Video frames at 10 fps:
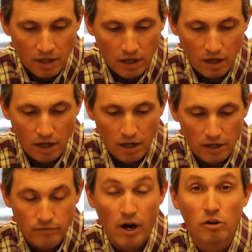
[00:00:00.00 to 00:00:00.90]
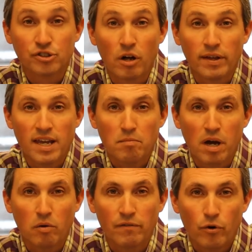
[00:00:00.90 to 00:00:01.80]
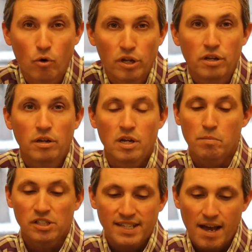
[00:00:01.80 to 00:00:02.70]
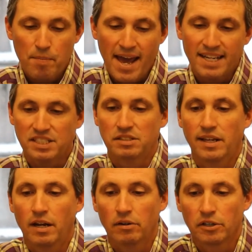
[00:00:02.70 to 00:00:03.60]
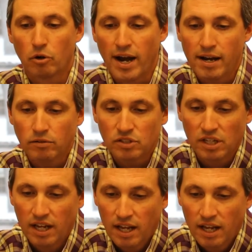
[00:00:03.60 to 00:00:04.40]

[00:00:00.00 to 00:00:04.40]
You've all saw the email we forwarded. You must have passes to get on the grounds.